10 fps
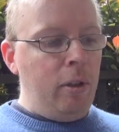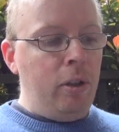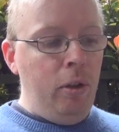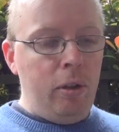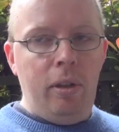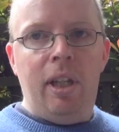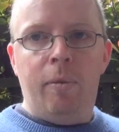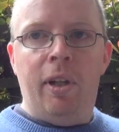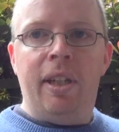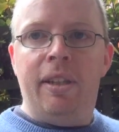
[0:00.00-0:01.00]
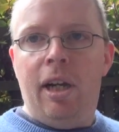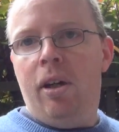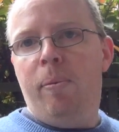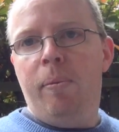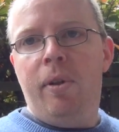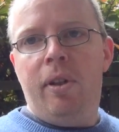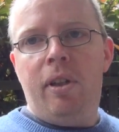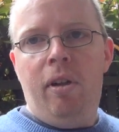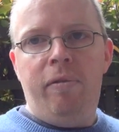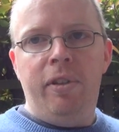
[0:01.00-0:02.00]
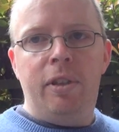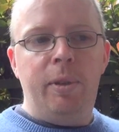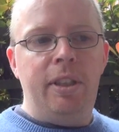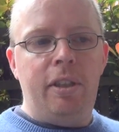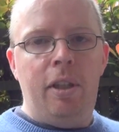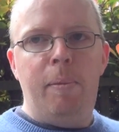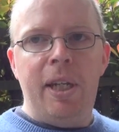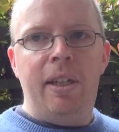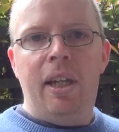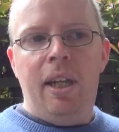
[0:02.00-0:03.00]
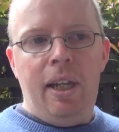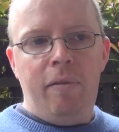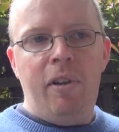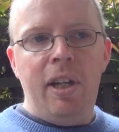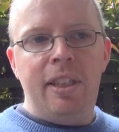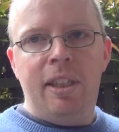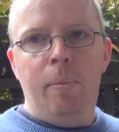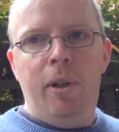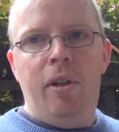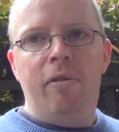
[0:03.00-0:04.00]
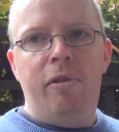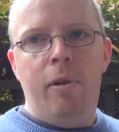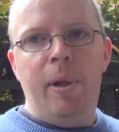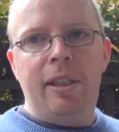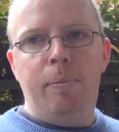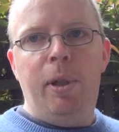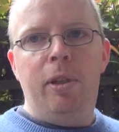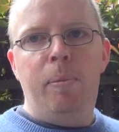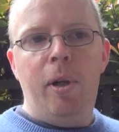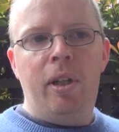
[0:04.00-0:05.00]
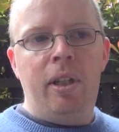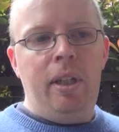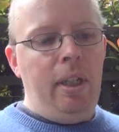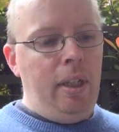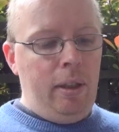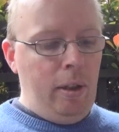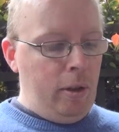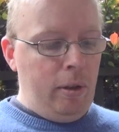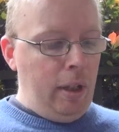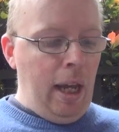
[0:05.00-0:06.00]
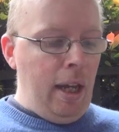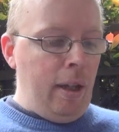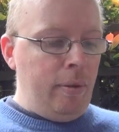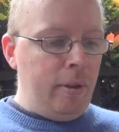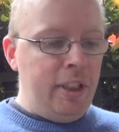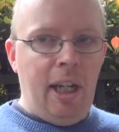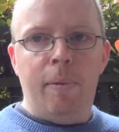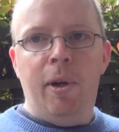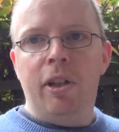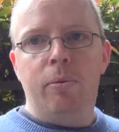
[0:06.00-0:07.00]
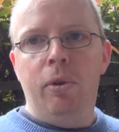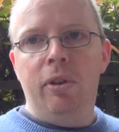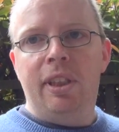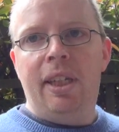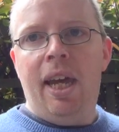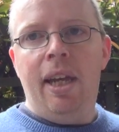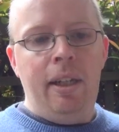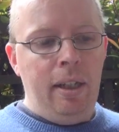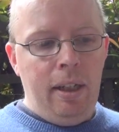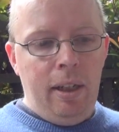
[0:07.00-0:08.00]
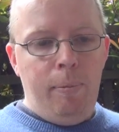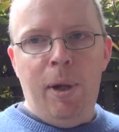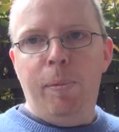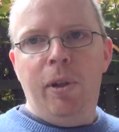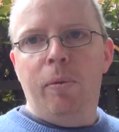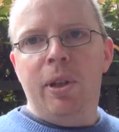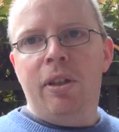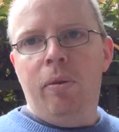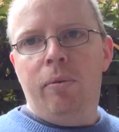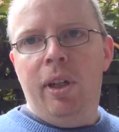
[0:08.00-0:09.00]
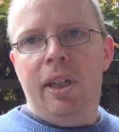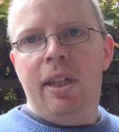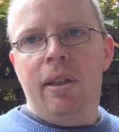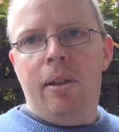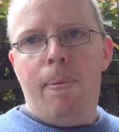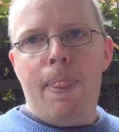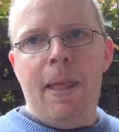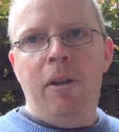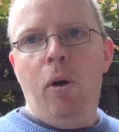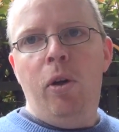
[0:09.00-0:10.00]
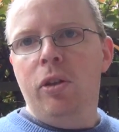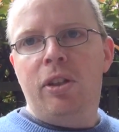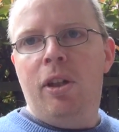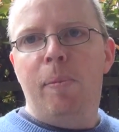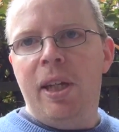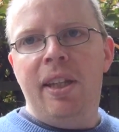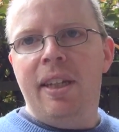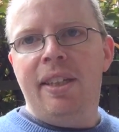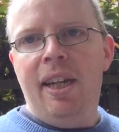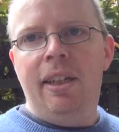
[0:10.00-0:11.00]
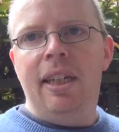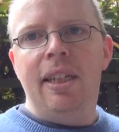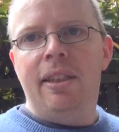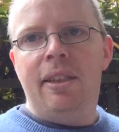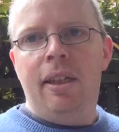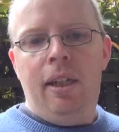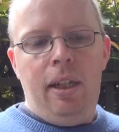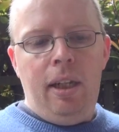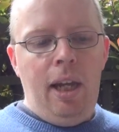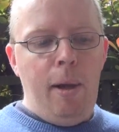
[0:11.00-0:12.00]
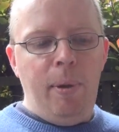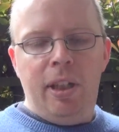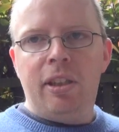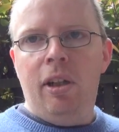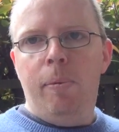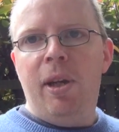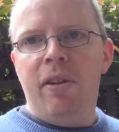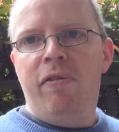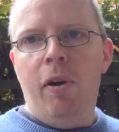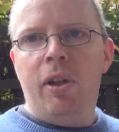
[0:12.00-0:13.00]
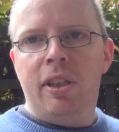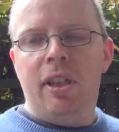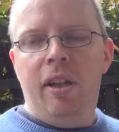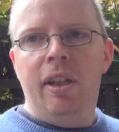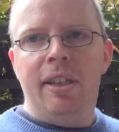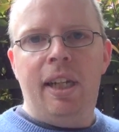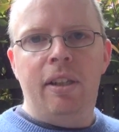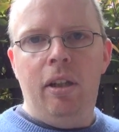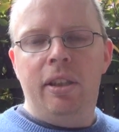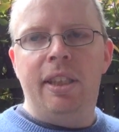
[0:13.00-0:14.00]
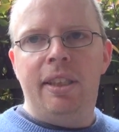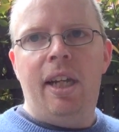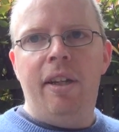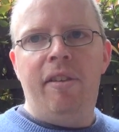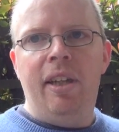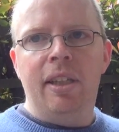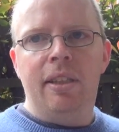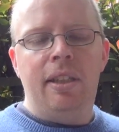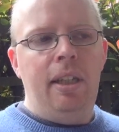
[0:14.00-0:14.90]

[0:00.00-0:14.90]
Google running their conference, which is going to be very similar in format to Bilderberg. Chatham House rules again. People that we don't really know who's going to be the attendees, but it's going to be focused on the technology side of things.